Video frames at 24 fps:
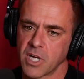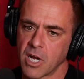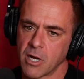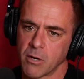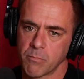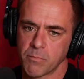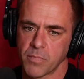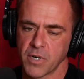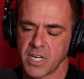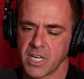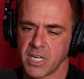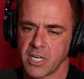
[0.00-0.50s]

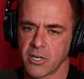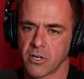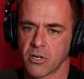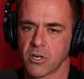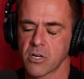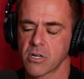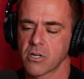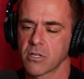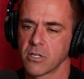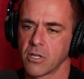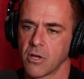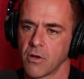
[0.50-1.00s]
company or
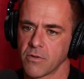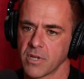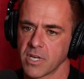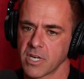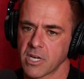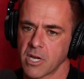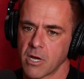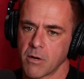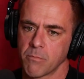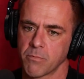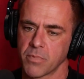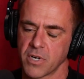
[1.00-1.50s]
a
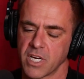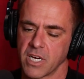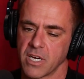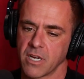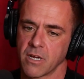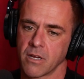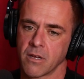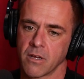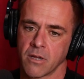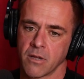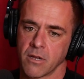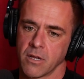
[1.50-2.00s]
clothing company,